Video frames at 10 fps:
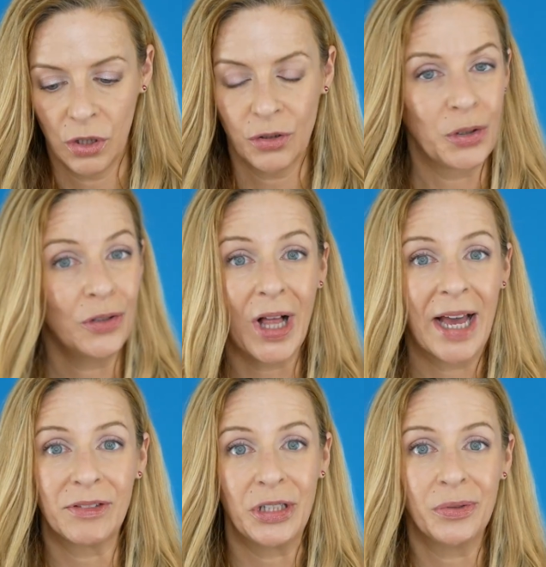So you'll
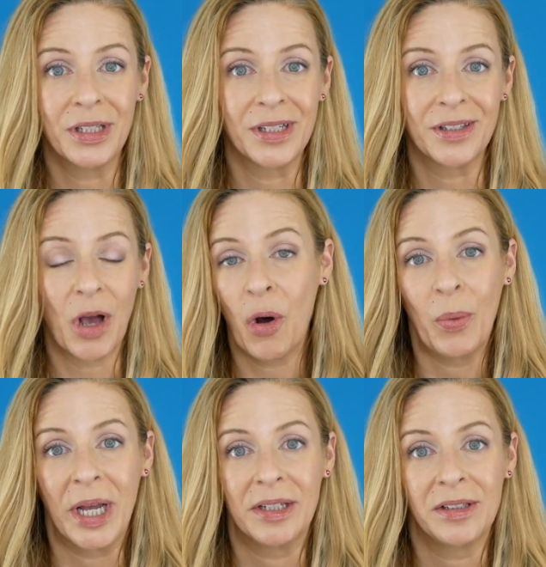have to use this
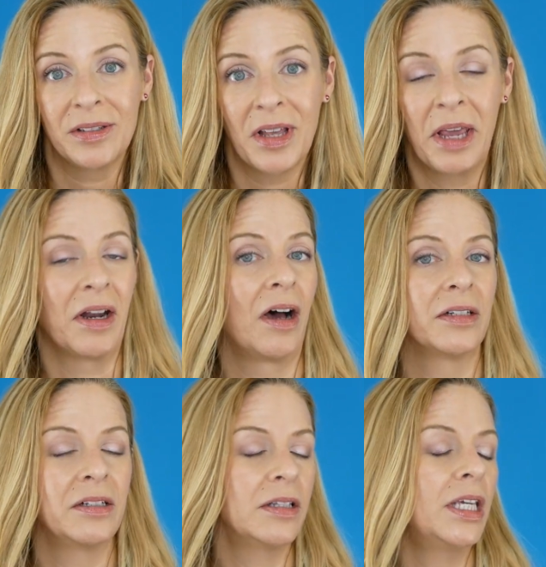always. And
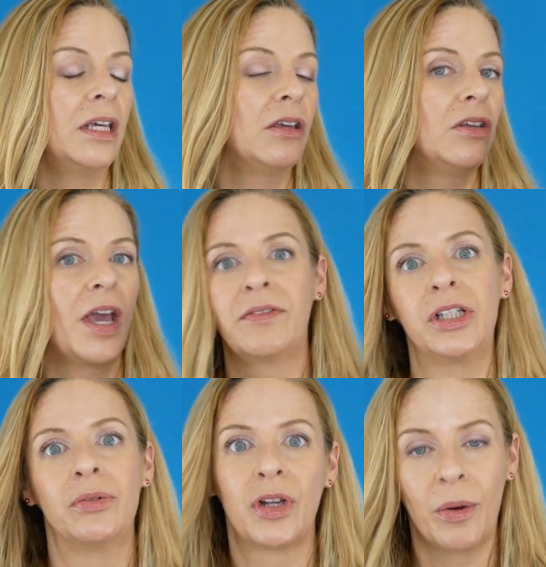honestly, you have to
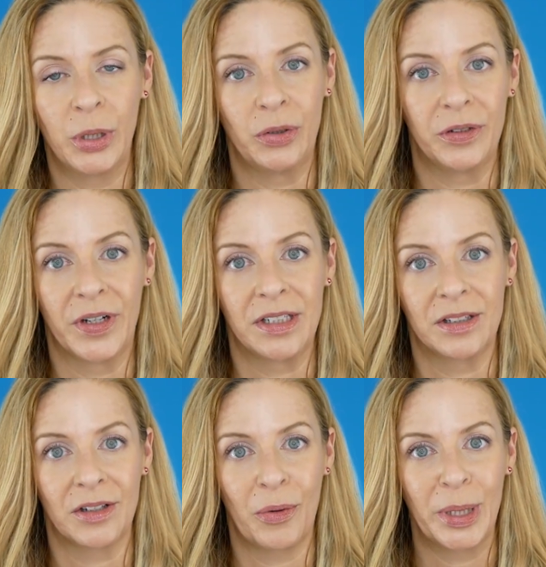use all beauty
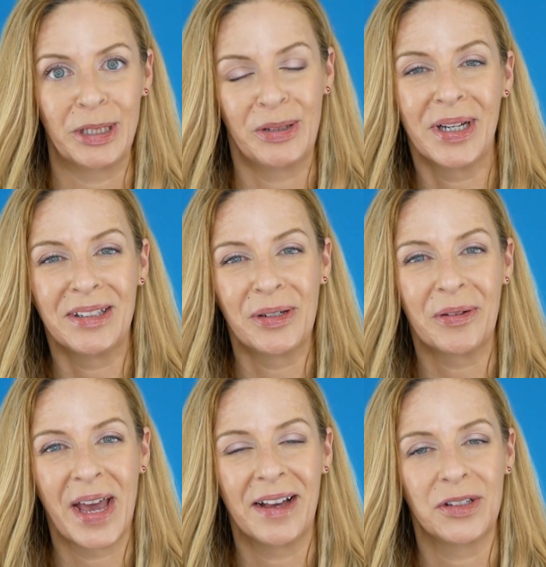devices always. You guys know
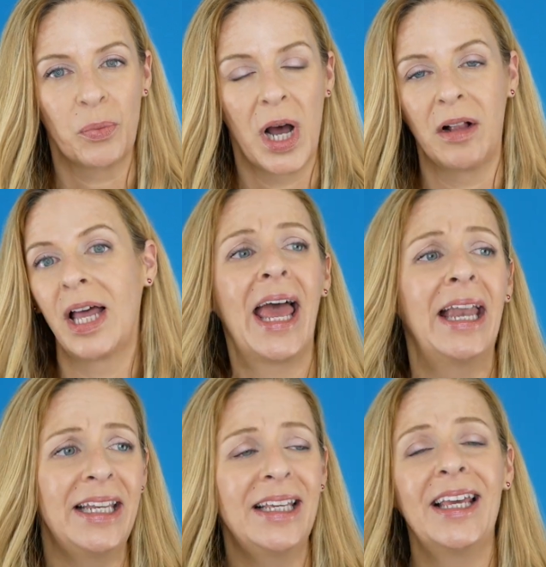that as well.
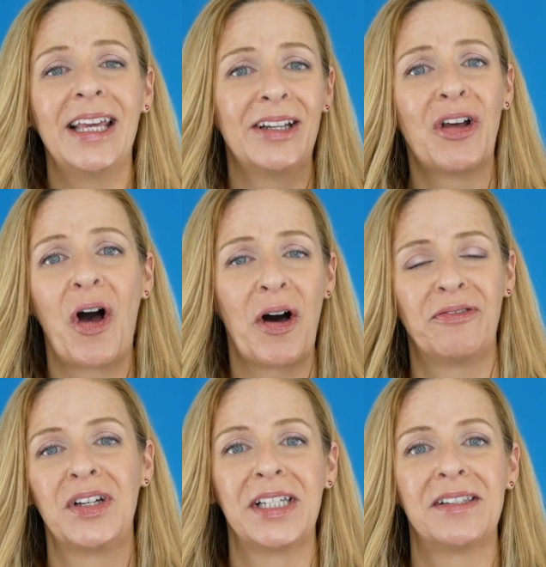Any
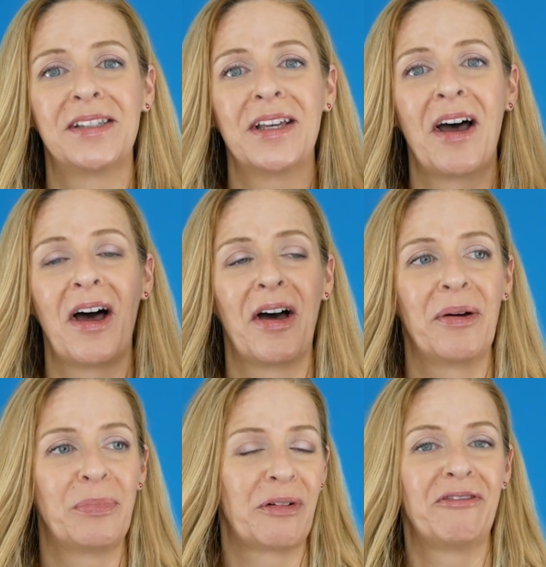in-office
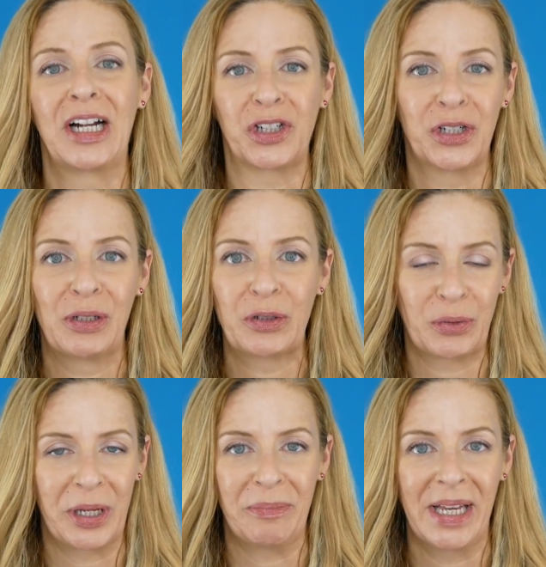professional
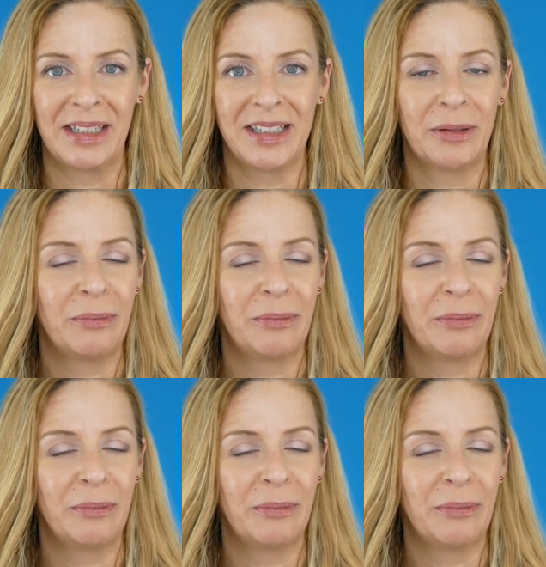treatment,